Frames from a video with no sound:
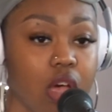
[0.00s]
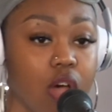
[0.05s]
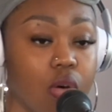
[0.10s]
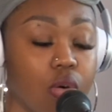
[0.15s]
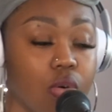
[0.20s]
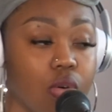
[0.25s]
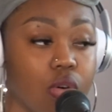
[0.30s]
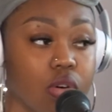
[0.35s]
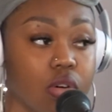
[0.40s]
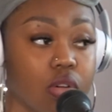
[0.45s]

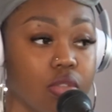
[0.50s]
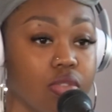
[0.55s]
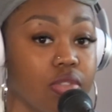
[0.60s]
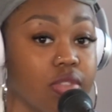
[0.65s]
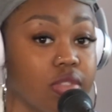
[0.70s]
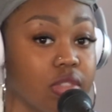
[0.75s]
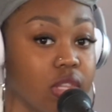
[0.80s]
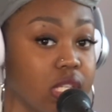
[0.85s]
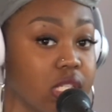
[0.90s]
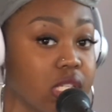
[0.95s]
Or
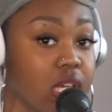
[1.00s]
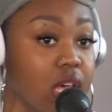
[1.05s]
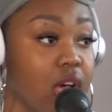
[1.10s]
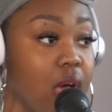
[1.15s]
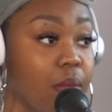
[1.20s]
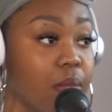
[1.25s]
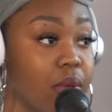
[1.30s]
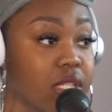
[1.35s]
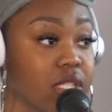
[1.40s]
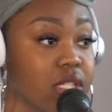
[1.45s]
they say, I
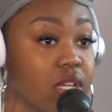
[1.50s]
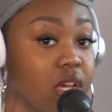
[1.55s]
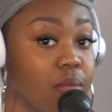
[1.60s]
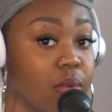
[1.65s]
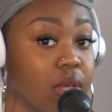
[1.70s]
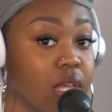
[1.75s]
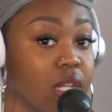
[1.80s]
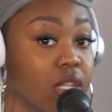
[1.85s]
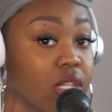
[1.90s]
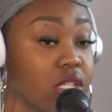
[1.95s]
messed up,
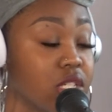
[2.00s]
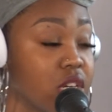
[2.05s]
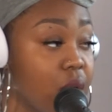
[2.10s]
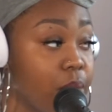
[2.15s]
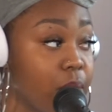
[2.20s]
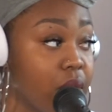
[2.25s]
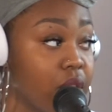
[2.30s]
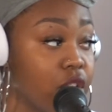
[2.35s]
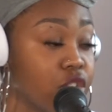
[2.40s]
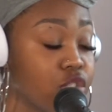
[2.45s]
and the job
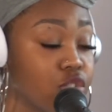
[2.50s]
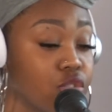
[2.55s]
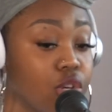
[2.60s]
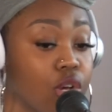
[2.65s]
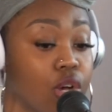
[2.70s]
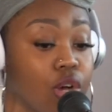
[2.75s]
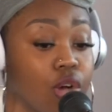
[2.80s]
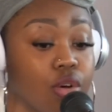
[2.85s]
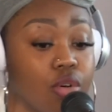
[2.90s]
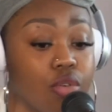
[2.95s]
might let you
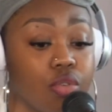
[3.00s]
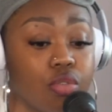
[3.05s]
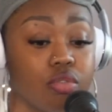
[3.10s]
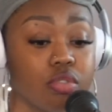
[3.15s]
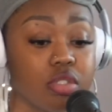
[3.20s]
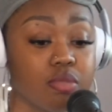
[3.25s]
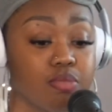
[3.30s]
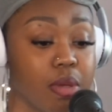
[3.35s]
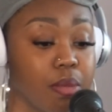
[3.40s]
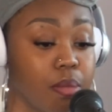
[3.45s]
go.
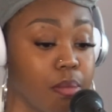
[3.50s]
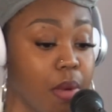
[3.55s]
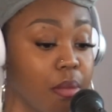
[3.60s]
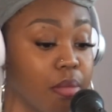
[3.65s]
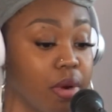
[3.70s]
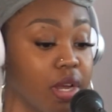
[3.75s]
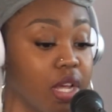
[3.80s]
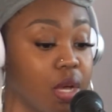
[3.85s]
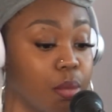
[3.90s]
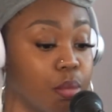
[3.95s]
People might
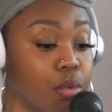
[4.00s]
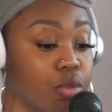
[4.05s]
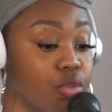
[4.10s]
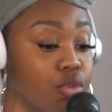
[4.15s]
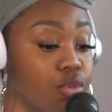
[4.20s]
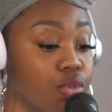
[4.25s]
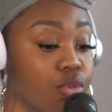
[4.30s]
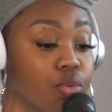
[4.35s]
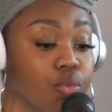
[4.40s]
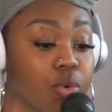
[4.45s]
break up with
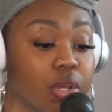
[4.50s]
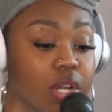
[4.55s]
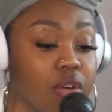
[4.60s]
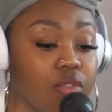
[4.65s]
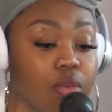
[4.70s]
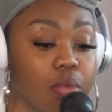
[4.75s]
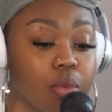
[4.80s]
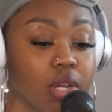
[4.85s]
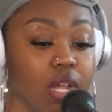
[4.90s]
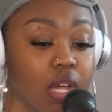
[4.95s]
you,
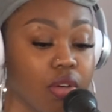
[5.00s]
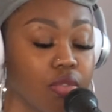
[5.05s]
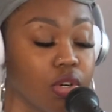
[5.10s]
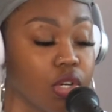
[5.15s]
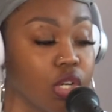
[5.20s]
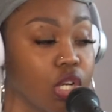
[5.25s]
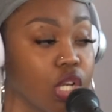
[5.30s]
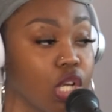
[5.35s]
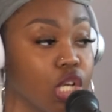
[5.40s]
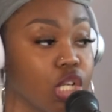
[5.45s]
whatever.